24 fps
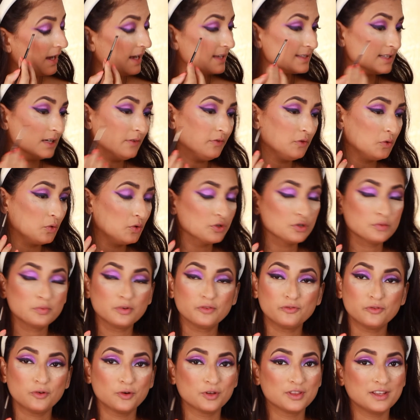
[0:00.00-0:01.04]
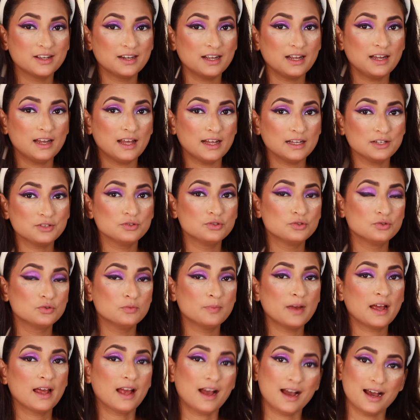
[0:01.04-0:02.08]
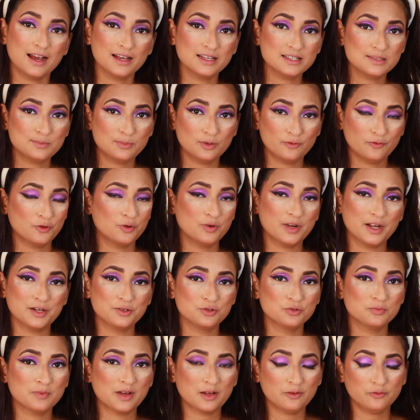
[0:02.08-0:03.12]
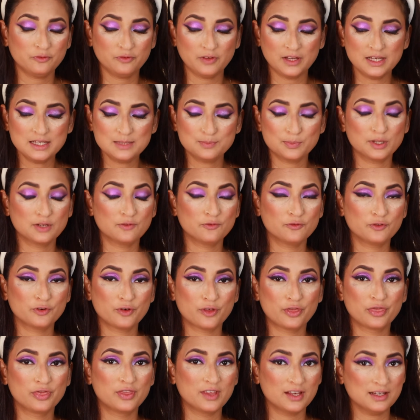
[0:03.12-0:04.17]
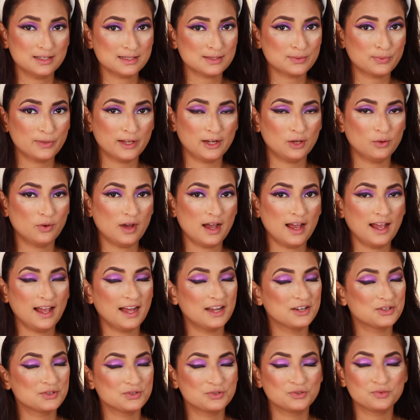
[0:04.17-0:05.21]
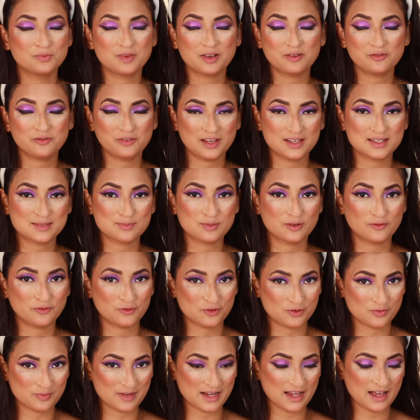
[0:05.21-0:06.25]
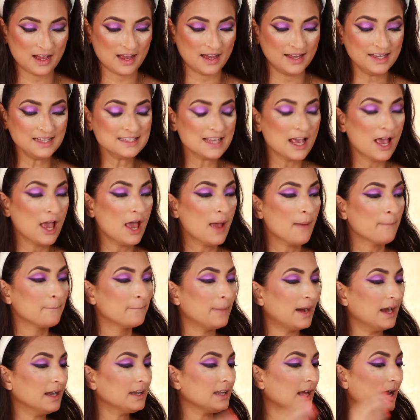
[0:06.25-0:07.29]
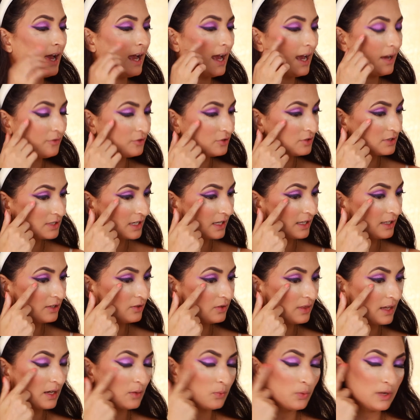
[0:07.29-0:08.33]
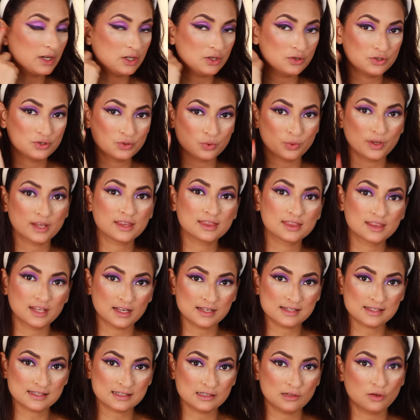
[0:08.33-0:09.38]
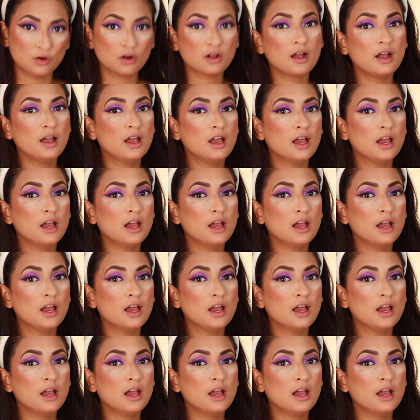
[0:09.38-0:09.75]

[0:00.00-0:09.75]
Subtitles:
As I've told you before that I like to do my eyes before I do my face, but for this video I had to do my face before my eyes. But I have to tell you that when you're doing this look